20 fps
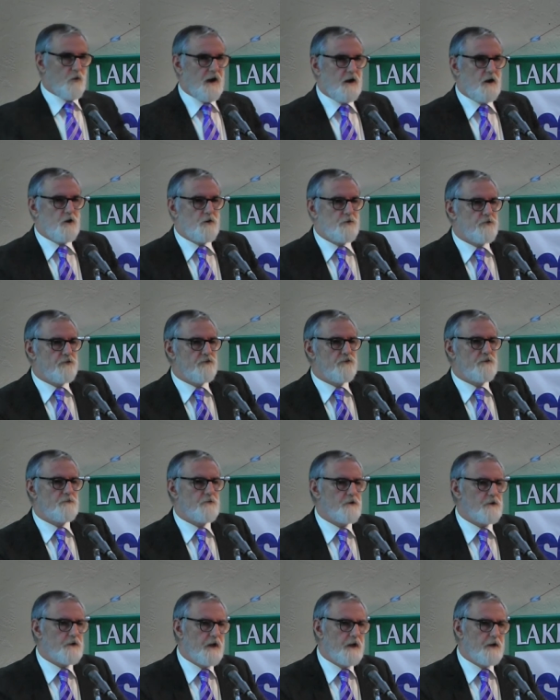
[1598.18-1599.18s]
wow, you seem
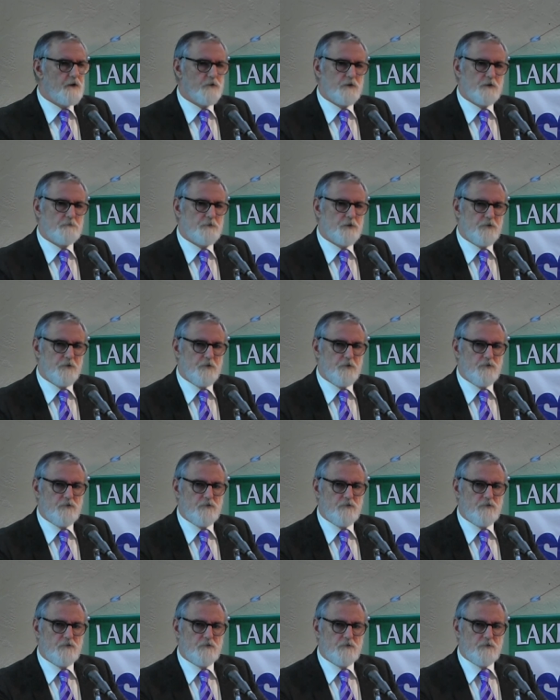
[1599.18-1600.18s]
really angry about
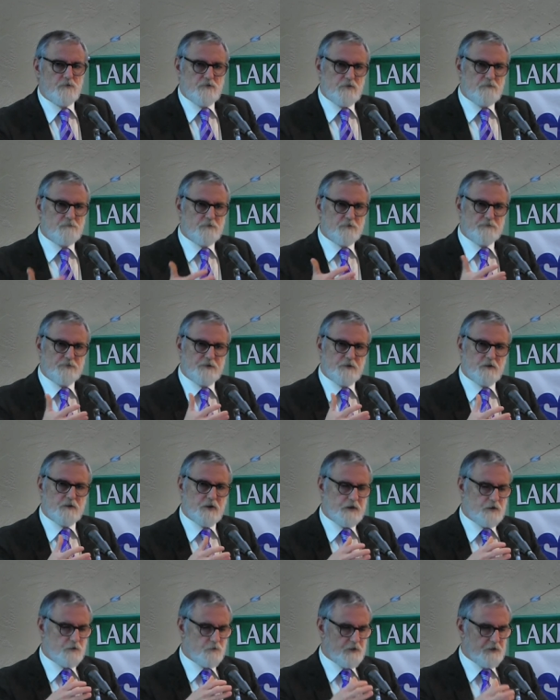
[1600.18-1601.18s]
this. You seem to feel
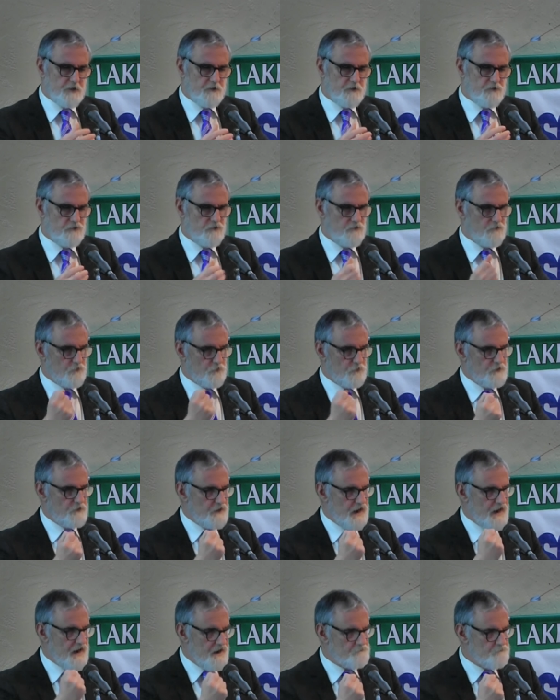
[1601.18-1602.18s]
like regulations
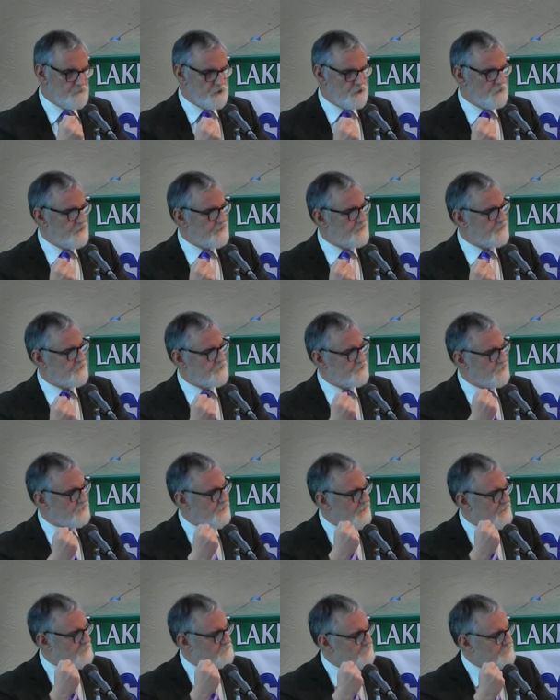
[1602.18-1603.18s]
really hem you in and you
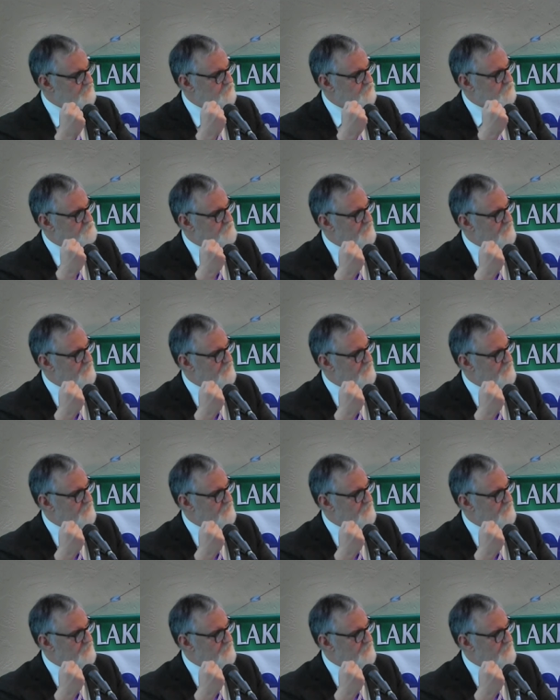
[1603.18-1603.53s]
can't be your